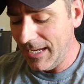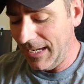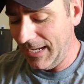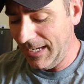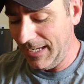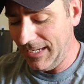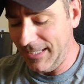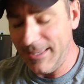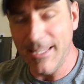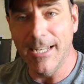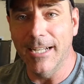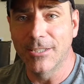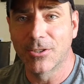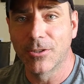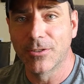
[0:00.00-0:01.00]
And then
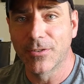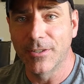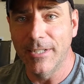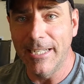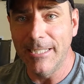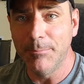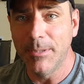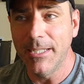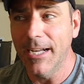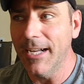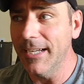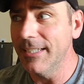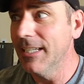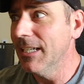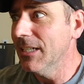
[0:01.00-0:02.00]
I searched for an A P
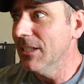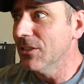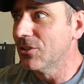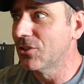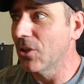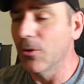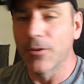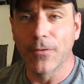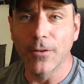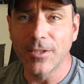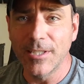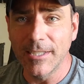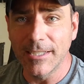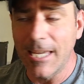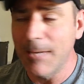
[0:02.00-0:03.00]
I. So the
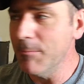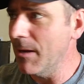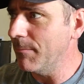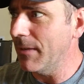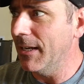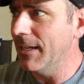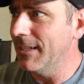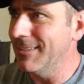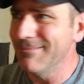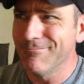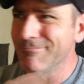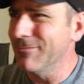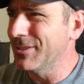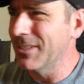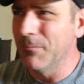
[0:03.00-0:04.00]
first came up uh,
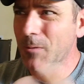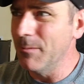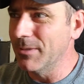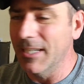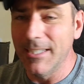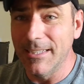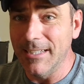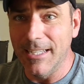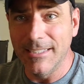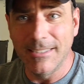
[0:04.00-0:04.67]
was some website.